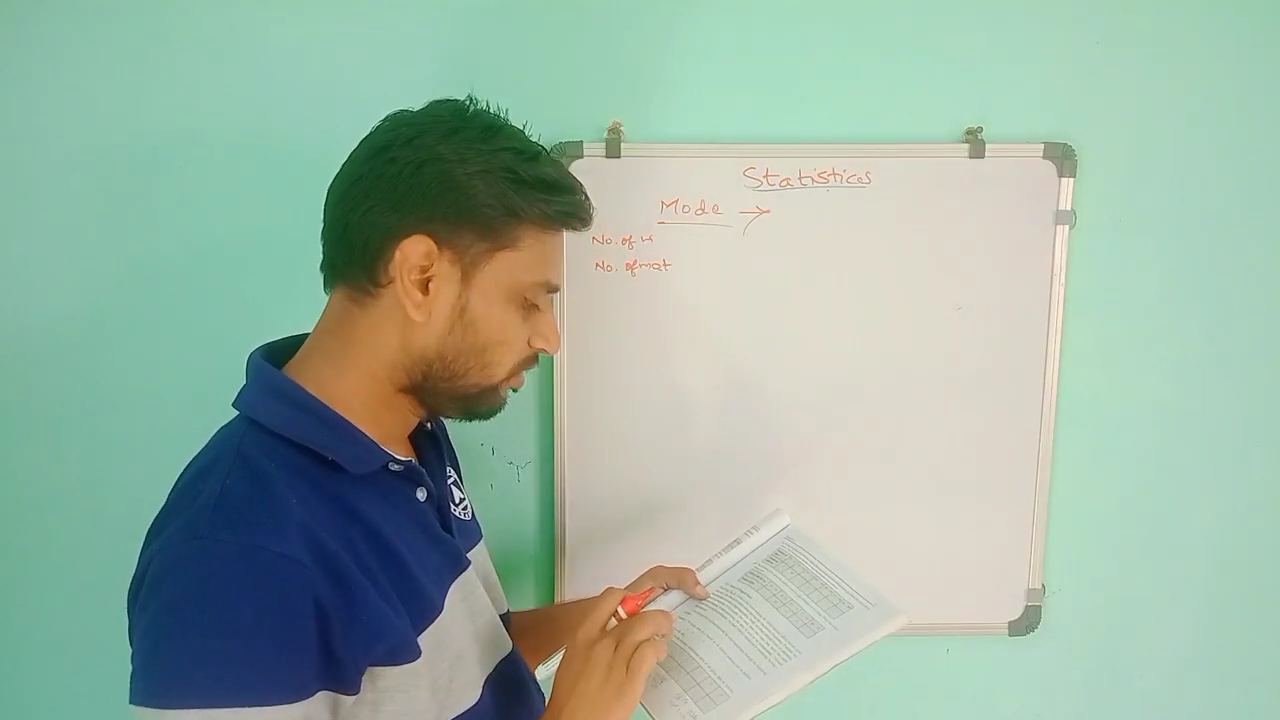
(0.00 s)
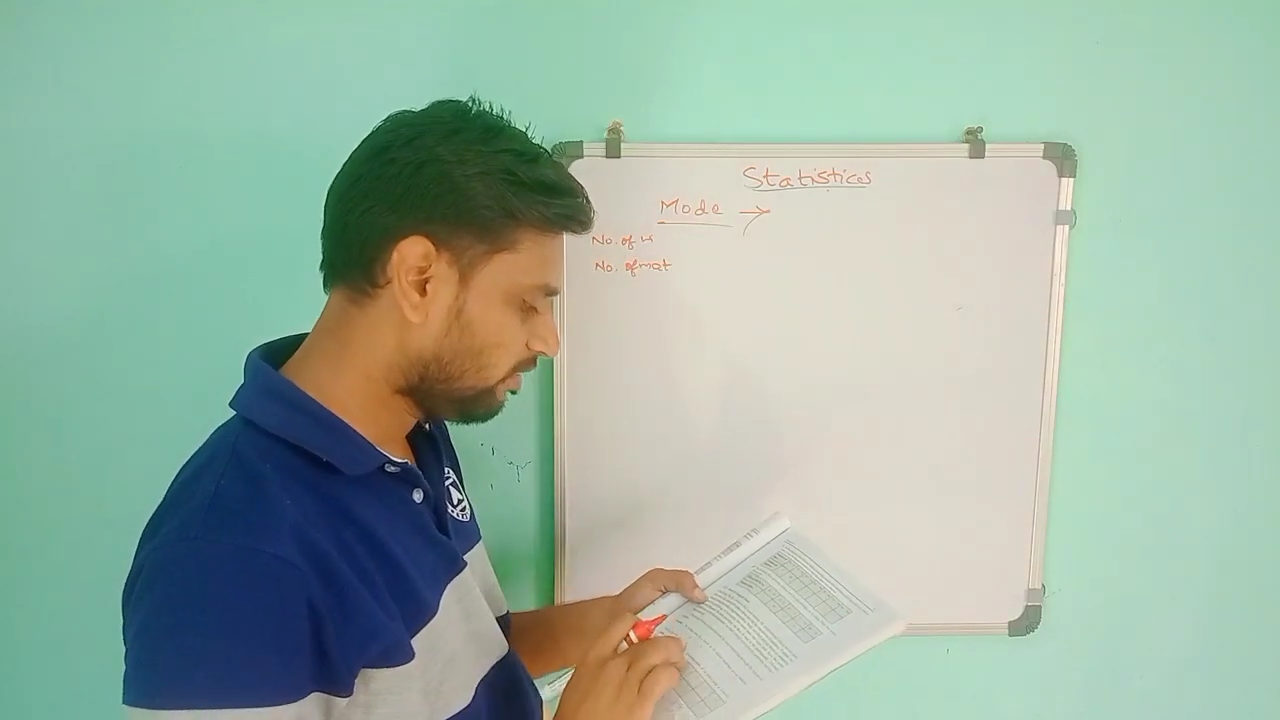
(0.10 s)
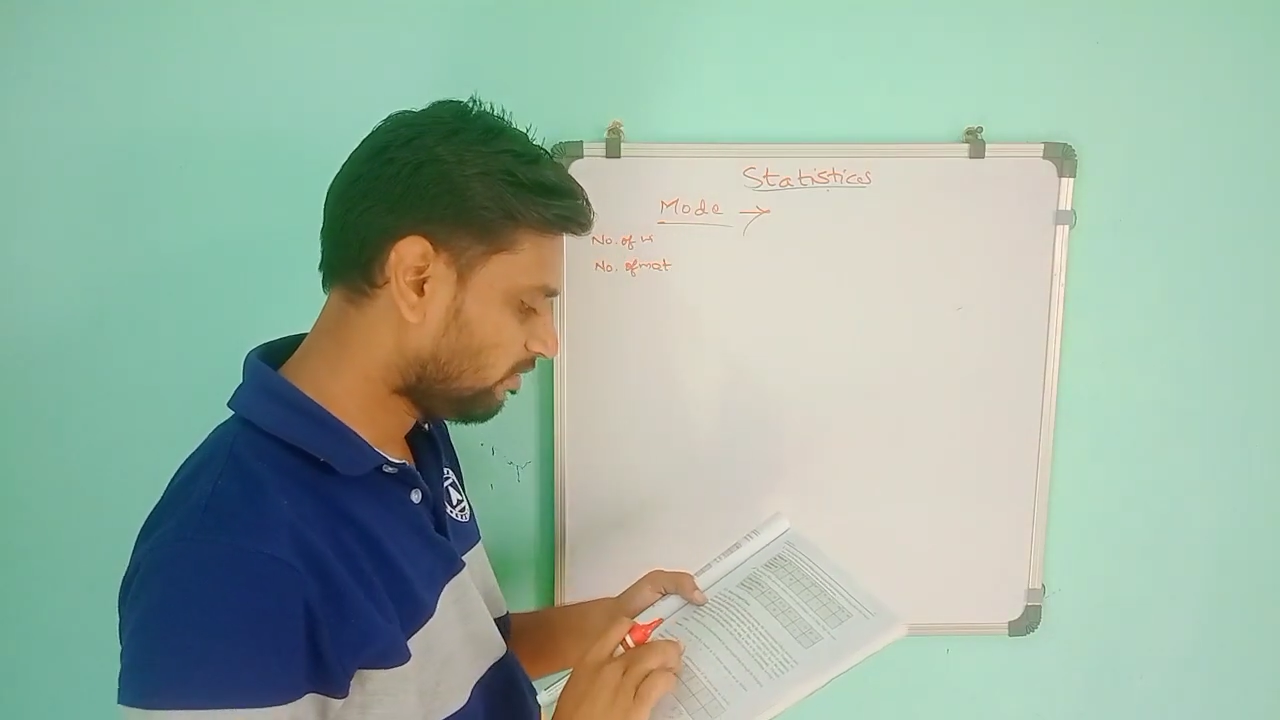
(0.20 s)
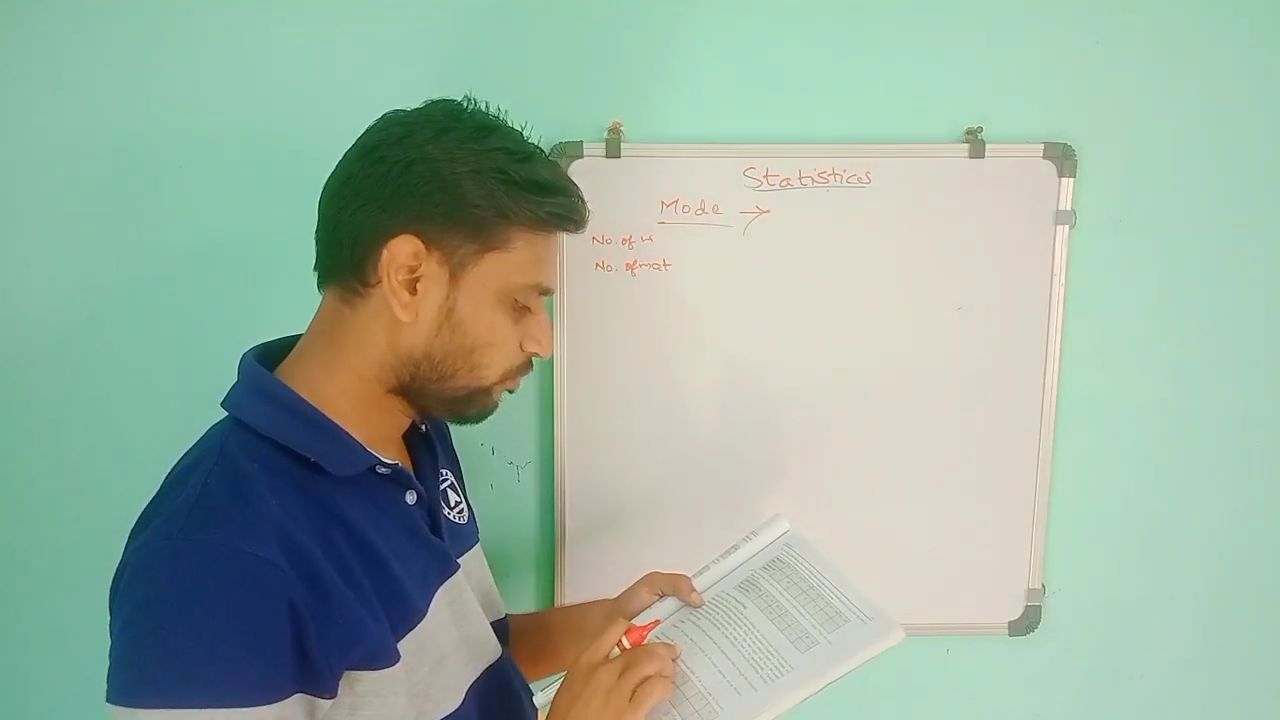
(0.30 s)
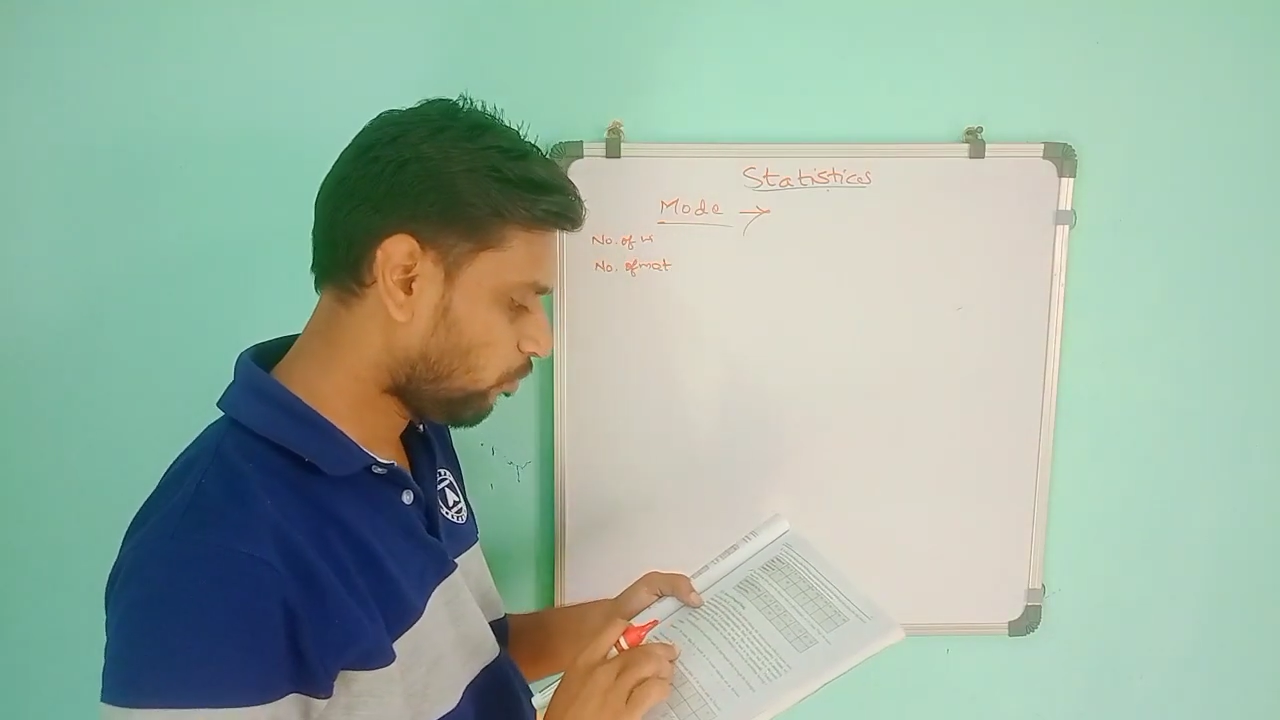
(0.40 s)

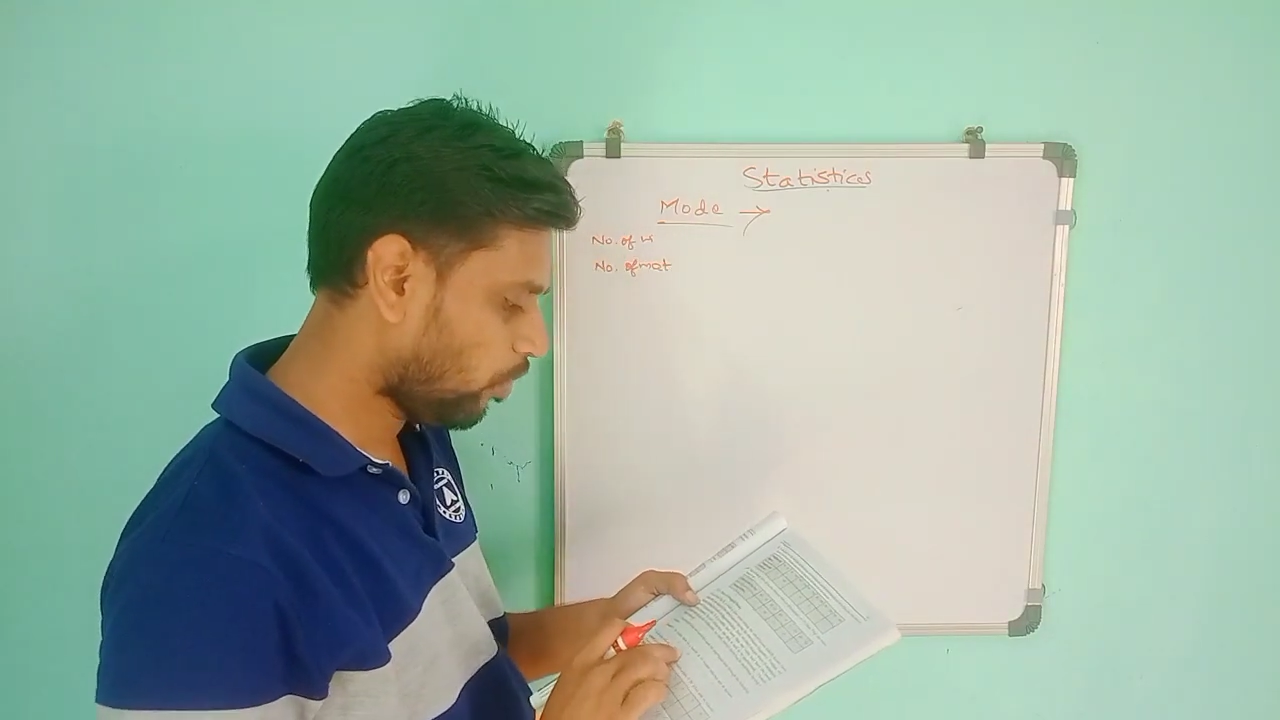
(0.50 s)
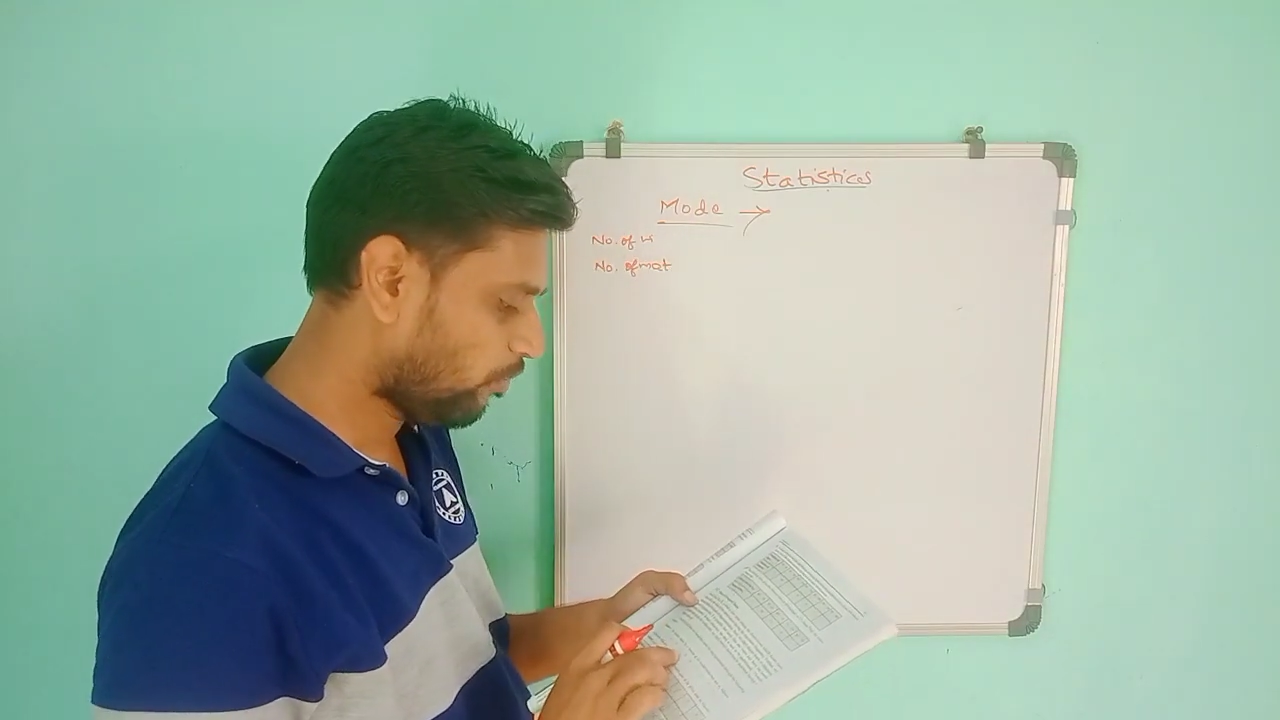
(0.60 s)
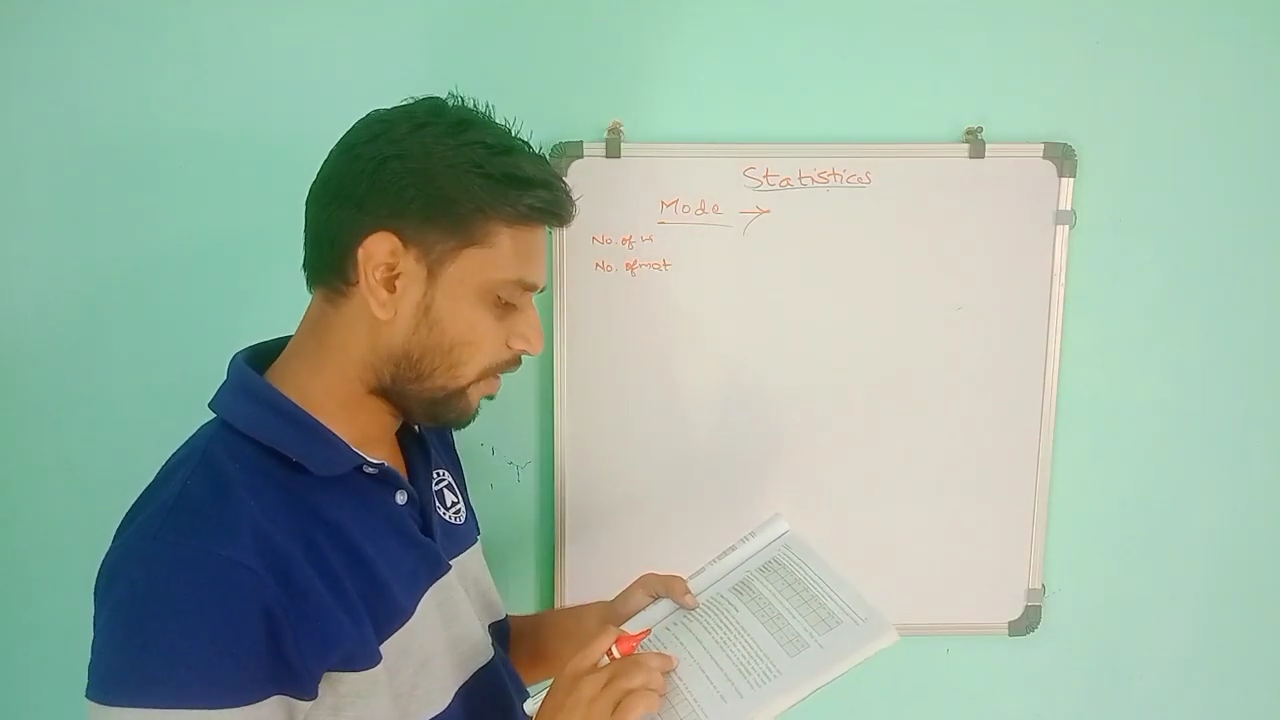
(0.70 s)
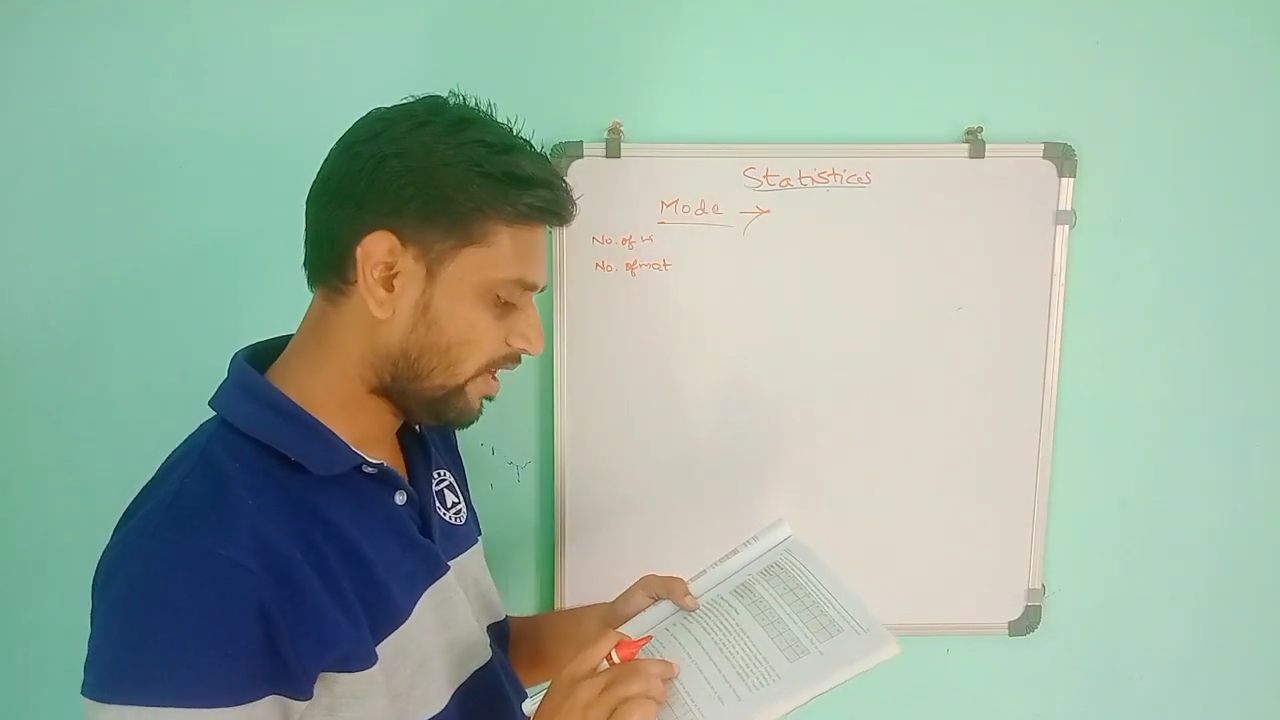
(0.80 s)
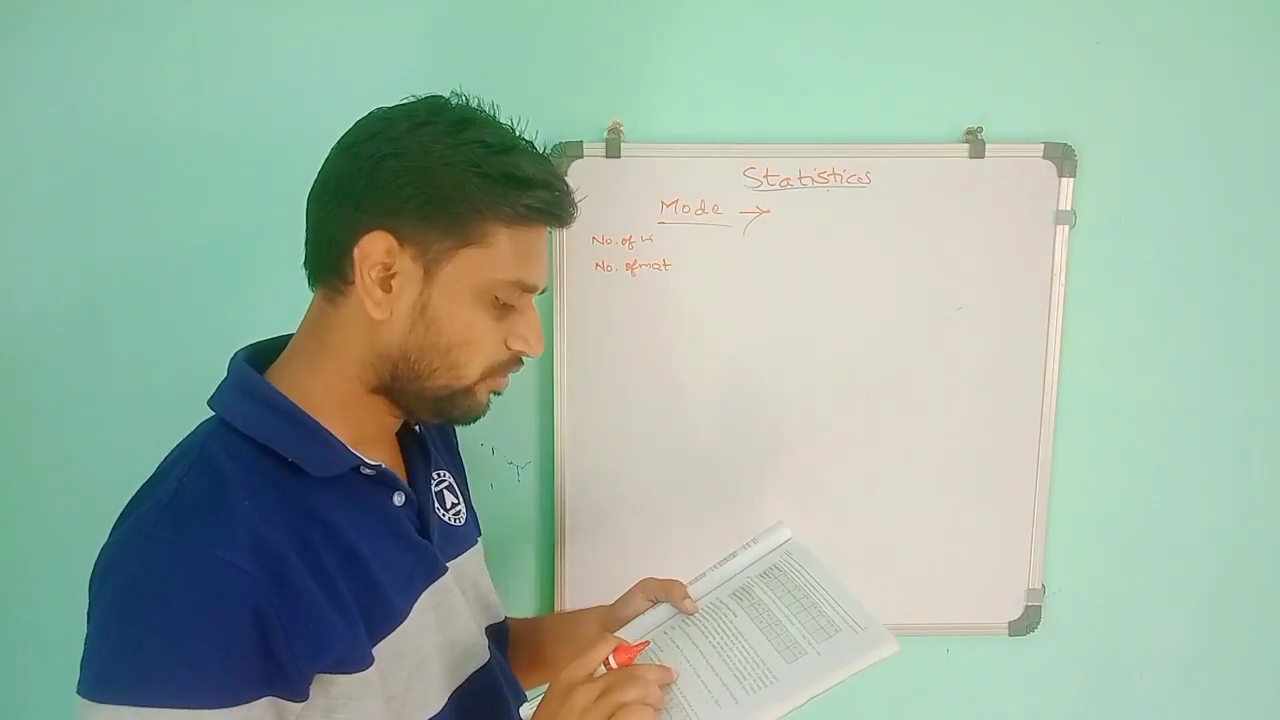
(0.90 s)
6, 4,
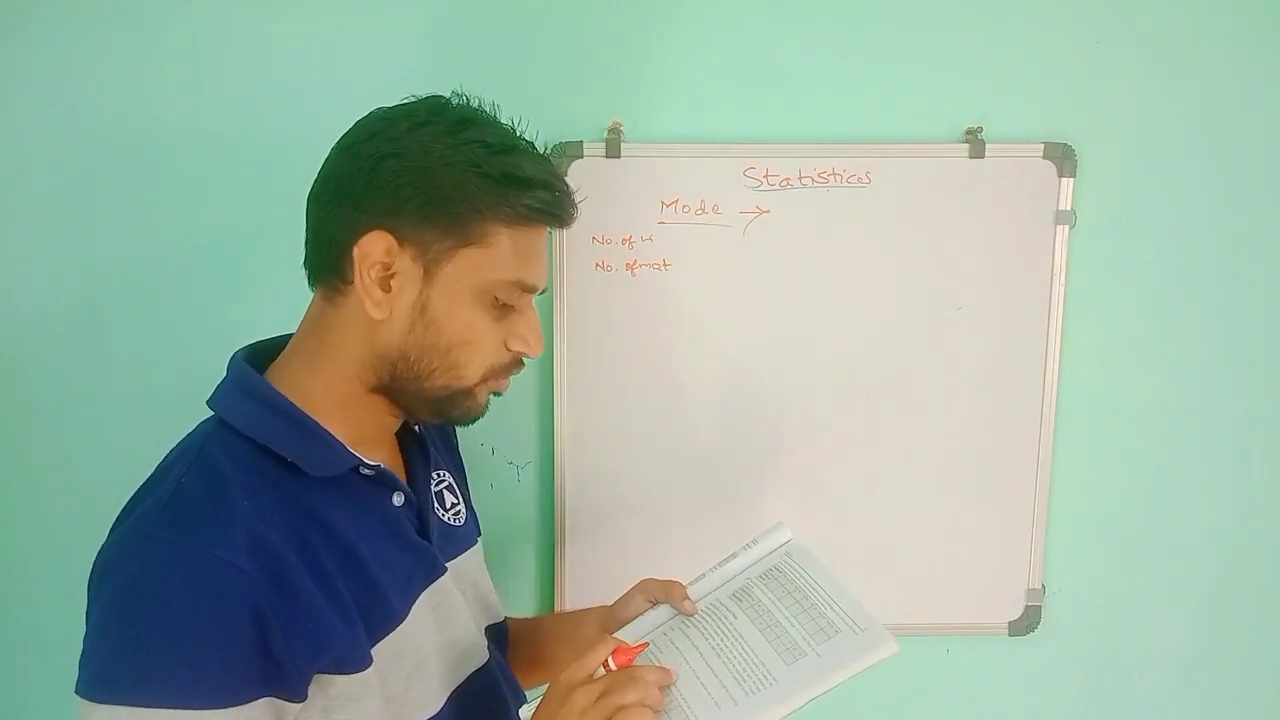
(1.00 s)
5,